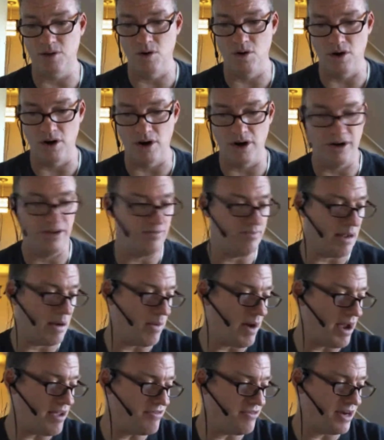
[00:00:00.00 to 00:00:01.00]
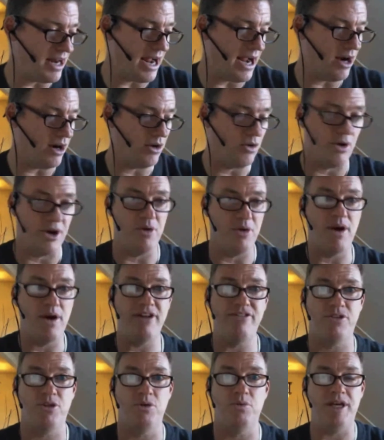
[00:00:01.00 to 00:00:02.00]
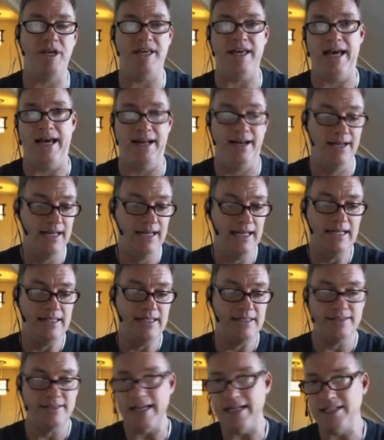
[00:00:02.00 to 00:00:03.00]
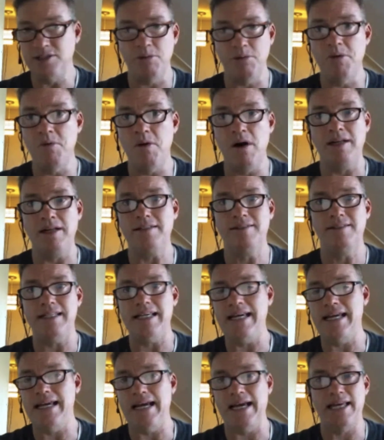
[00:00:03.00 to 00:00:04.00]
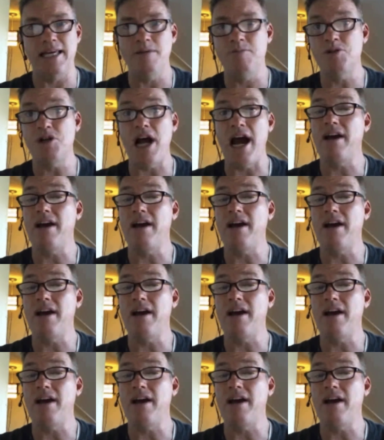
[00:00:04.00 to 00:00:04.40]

or my wife and I are going away for the weekend, sites we want to see.